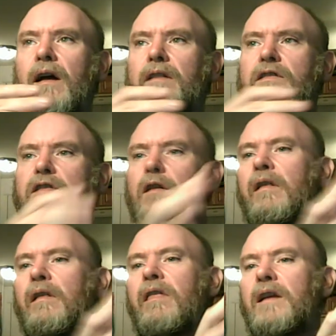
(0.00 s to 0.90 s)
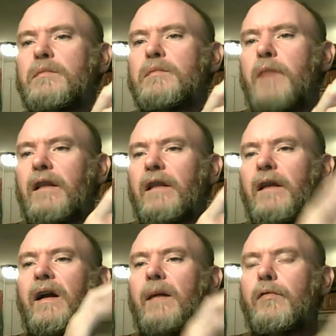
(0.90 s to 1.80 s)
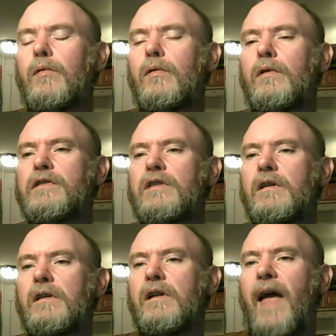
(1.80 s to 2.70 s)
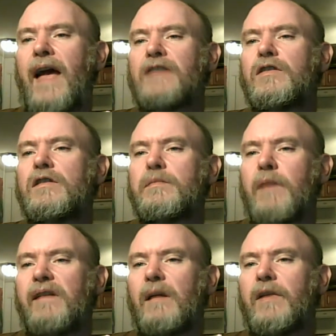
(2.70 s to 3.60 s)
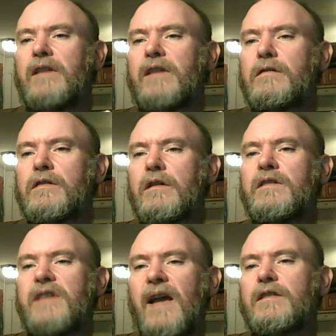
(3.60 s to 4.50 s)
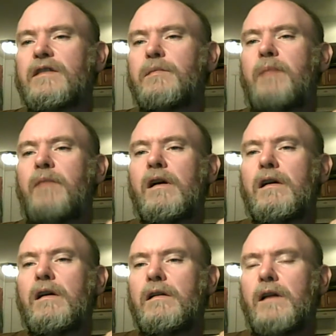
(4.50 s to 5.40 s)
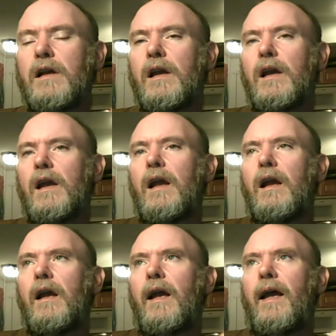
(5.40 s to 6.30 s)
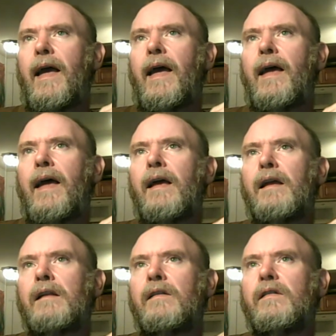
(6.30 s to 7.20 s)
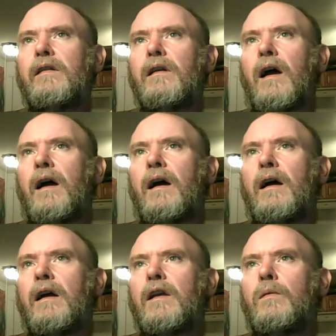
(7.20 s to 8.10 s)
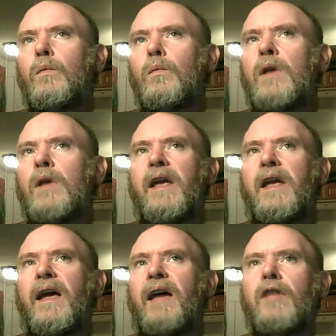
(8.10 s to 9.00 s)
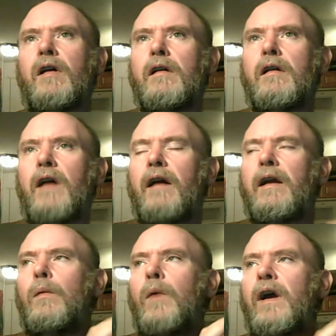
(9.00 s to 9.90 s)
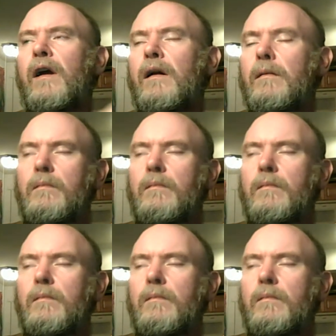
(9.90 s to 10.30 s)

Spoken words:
certain things might light up, or certain actions might take place, or certain sounds might be heard. And we might have another area where,